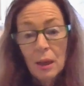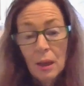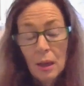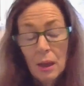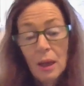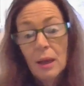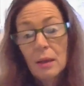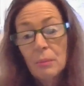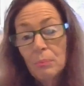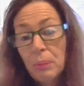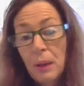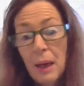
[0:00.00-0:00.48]

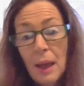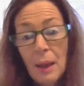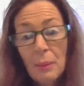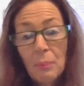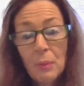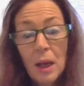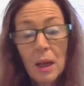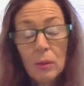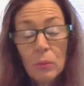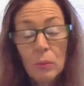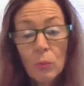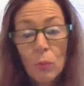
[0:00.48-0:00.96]
a
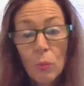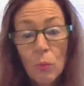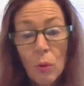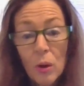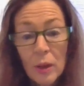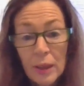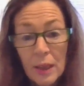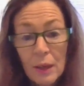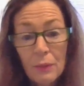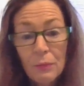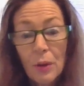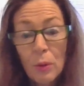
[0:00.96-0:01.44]
plumber,
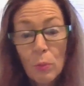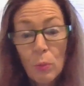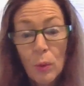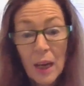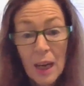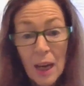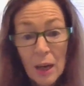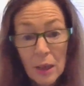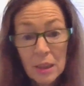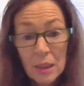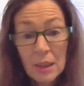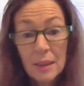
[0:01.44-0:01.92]
whatever, we're
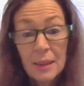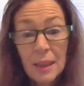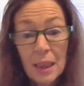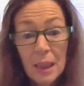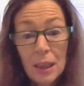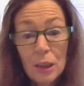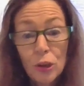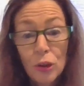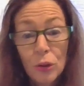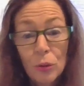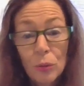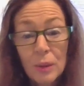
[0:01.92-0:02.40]
going to
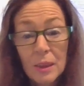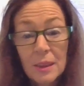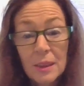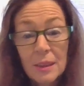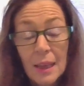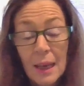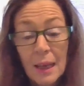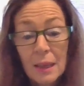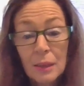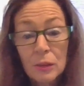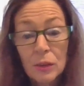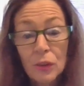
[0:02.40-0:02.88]
need you in
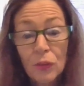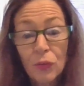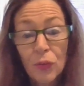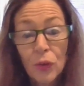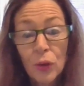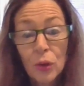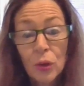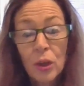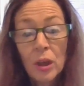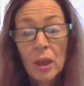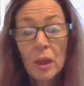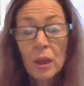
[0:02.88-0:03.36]

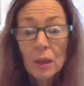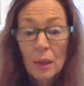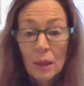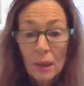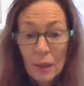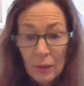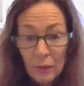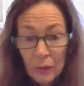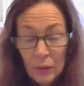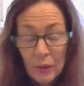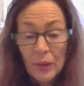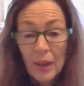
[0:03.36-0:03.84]
Townsville.
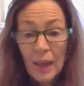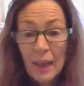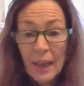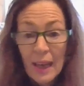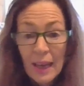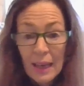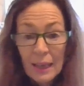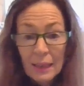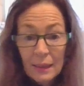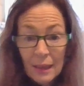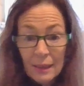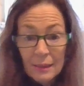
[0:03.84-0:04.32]
They
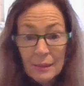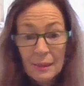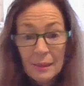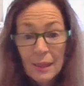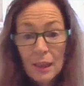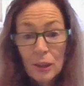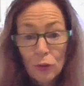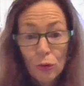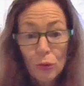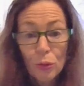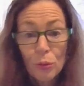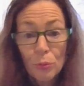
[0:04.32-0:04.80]
had a
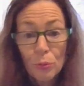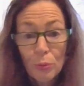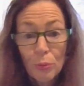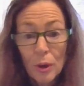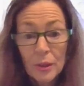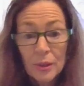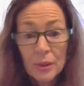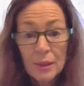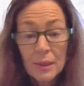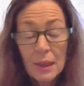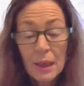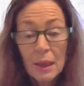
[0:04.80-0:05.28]
central
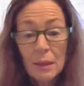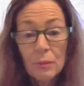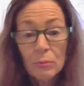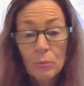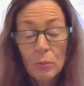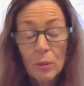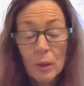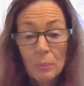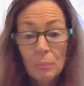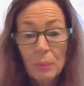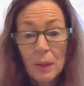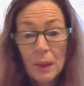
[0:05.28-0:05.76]
roster
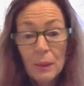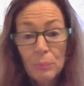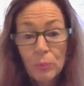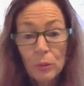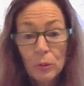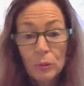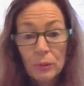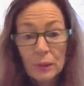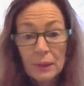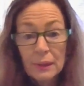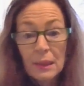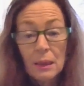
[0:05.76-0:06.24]
where
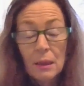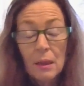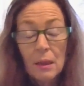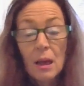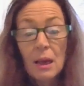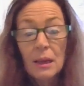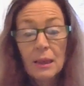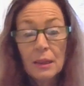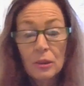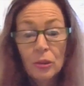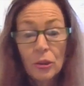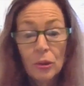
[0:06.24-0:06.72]
people said,
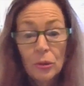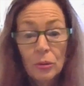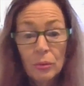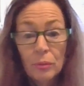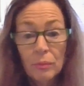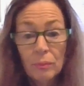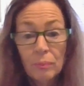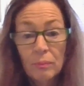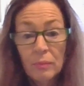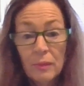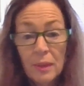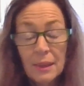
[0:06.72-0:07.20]
I can
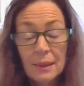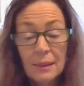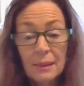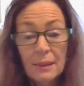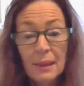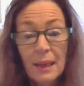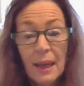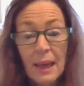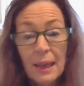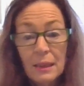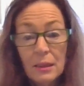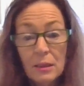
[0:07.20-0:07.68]
do this
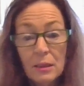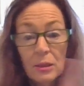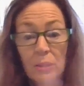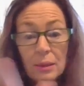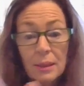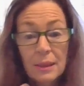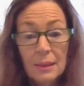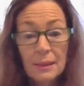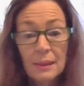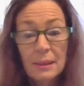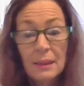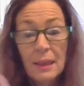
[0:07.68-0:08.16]
day to
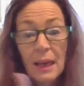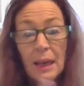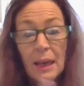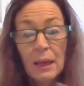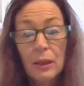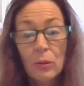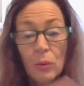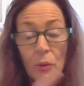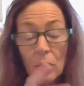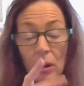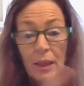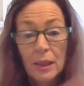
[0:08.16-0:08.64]
this
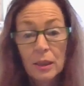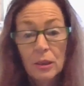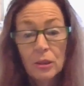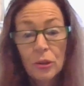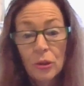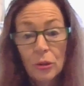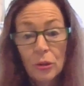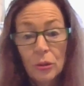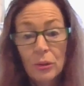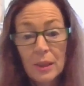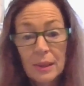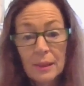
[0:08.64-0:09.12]
day, or I can
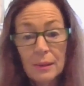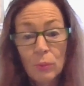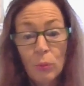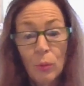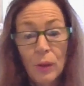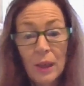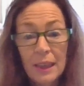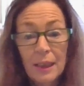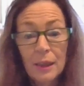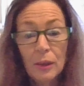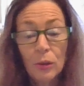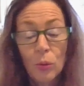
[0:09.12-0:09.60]
do this
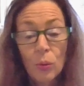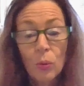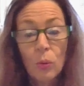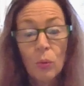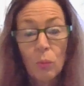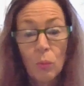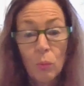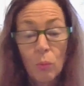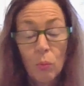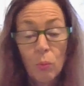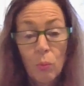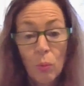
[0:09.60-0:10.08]
week,
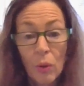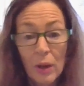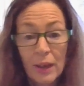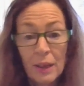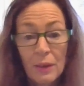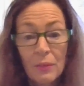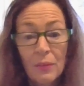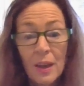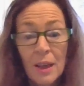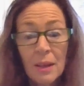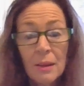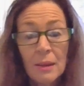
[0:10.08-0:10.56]
or
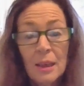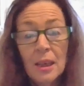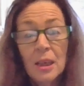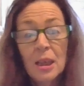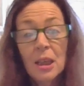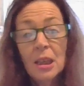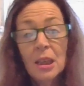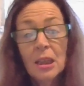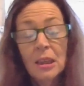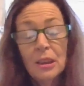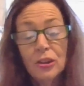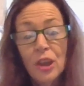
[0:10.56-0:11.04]
whatever.
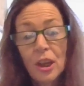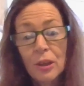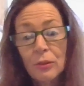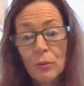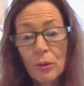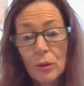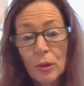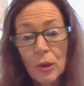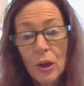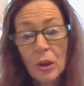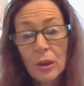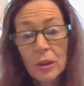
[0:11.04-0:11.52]

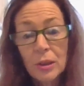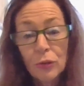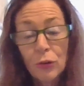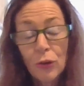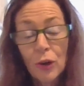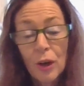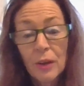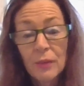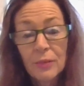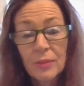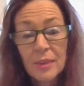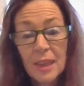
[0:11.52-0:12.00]
General
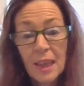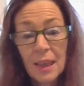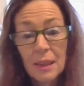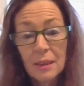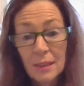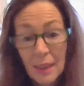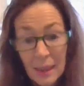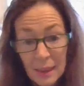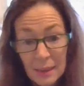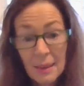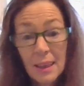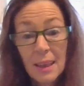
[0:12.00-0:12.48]
Cosgrove
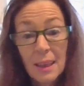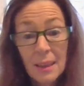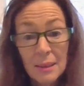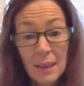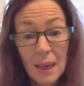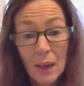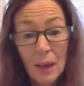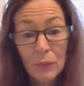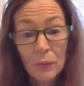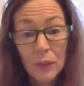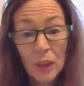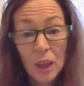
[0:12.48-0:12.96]
said, these kids
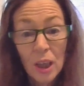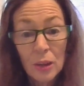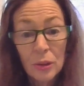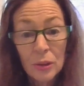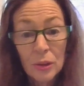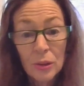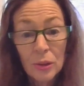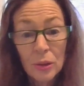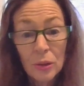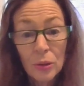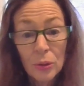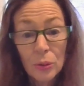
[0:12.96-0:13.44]
have to go
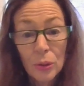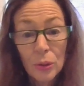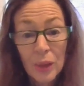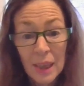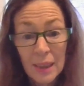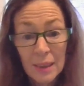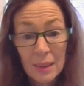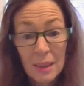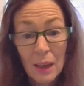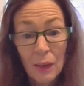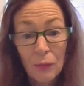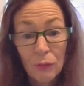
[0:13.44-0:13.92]
to school.
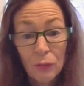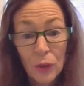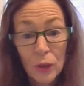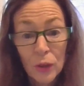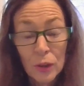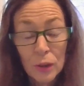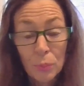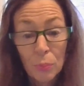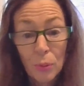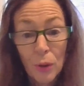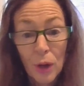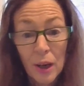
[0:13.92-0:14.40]
That's our
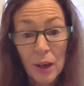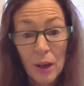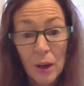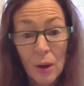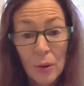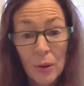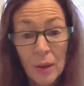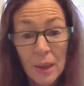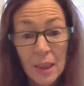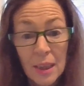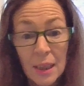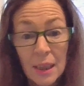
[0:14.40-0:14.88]
first
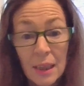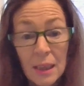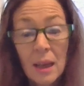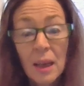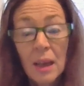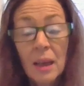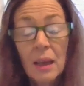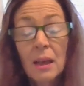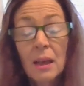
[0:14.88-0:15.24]
priority.